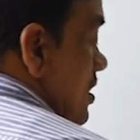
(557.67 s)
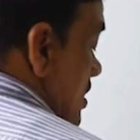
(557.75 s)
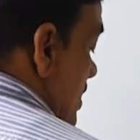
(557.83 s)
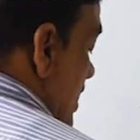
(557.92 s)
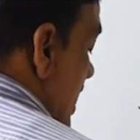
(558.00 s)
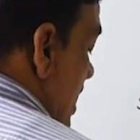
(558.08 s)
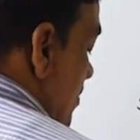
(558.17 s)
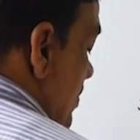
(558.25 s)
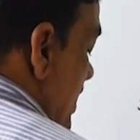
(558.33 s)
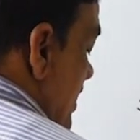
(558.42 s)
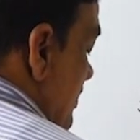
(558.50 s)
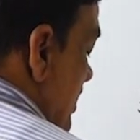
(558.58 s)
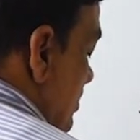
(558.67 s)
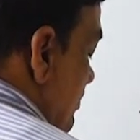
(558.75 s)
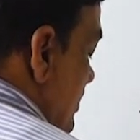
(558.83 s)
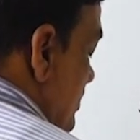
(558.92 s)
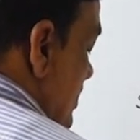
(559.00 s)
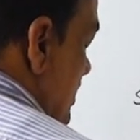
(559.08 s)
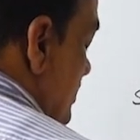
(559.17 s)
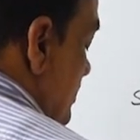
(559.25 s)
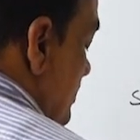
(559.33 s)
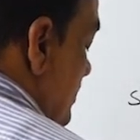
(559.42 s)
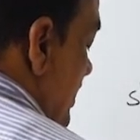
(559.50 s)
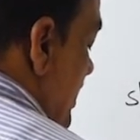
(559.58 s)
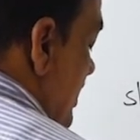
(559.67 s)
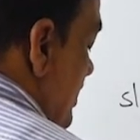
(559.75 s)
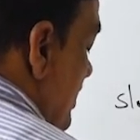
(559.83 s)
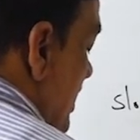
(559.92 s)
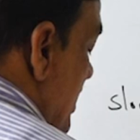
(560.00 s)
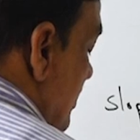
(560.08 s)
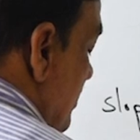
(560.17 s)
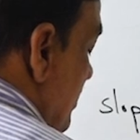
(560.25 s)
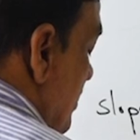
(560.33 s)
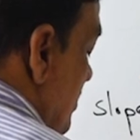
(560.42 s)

AB, that means a secant